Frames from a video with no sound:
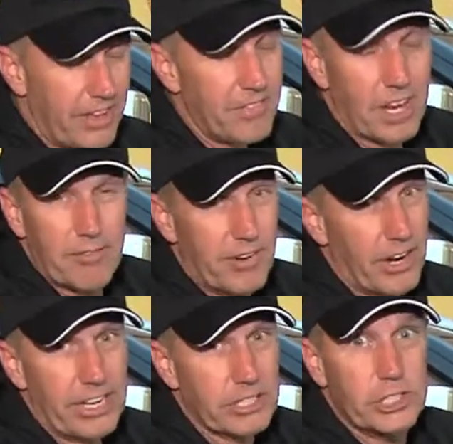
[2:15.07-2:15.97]
They've done a
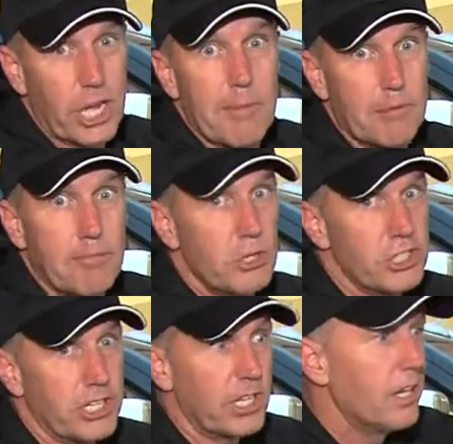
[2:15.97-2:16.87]
very good job of
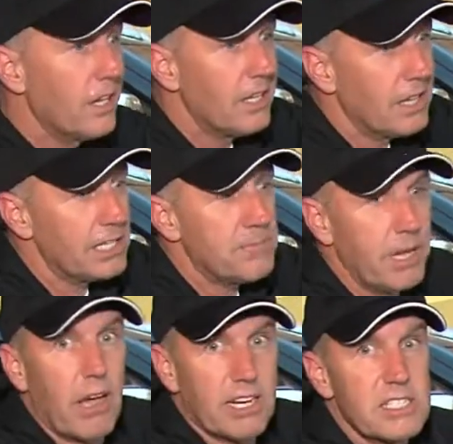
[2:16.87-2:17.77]
pushing, let's
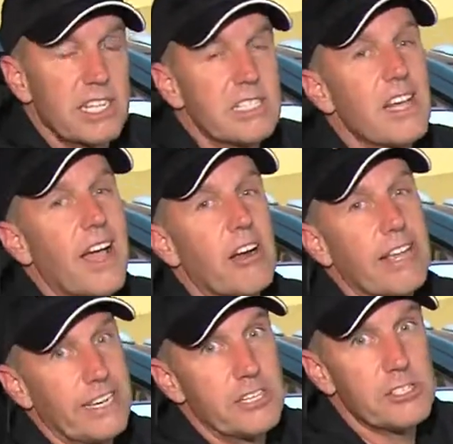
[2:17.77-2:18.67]
be honest, the entire
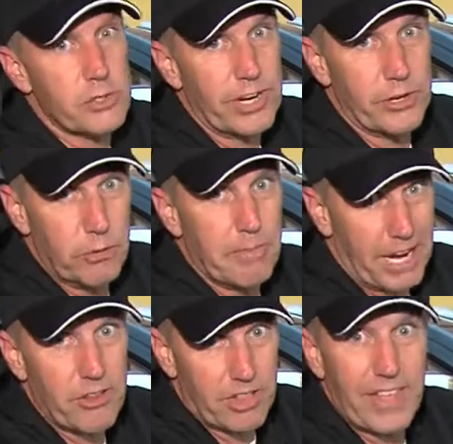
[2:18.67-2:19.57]
industry to do
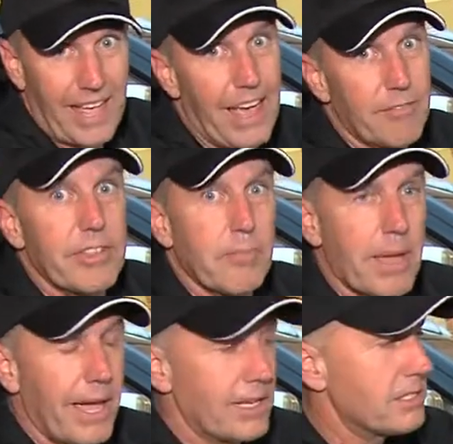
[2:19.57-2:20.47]
better than they have in the
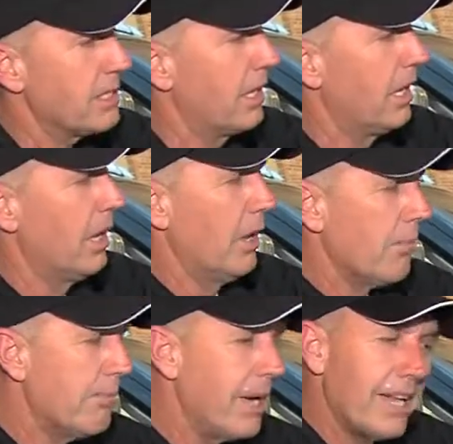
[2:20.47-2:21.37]
past.
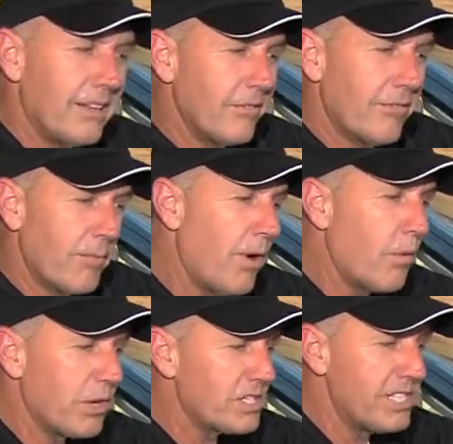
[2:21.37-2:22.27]
But from
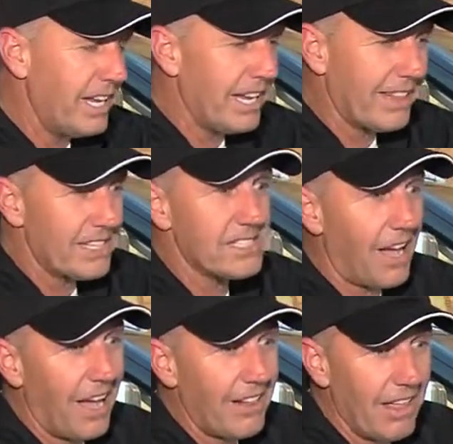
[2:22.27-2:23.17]
what we're seeing at this
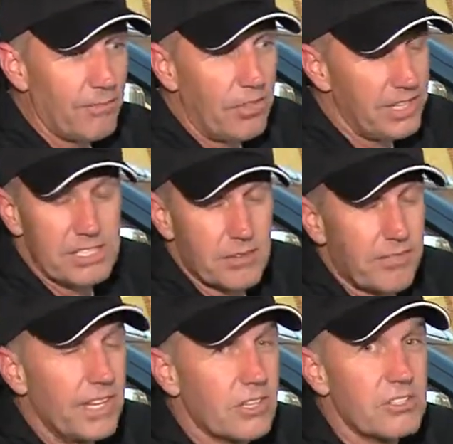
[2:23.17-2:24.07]
high level, these are
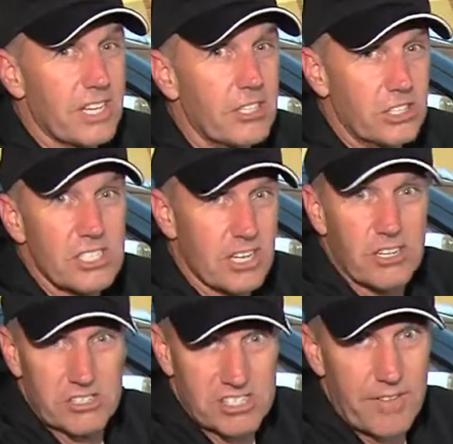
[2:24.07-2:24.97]
vehicles that are just
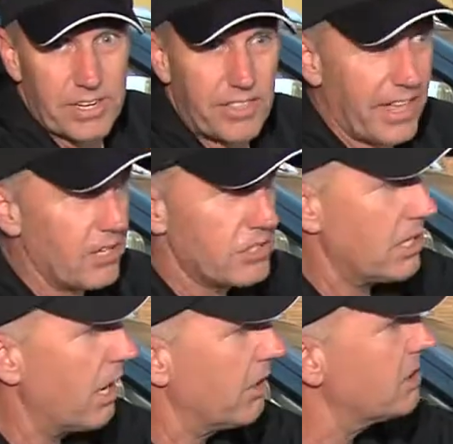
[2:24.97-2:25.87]
under
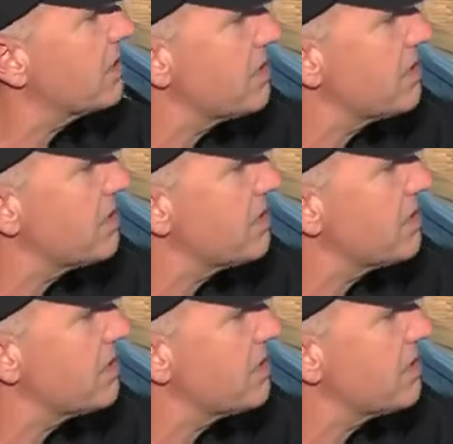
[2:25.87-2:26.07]
$70,000.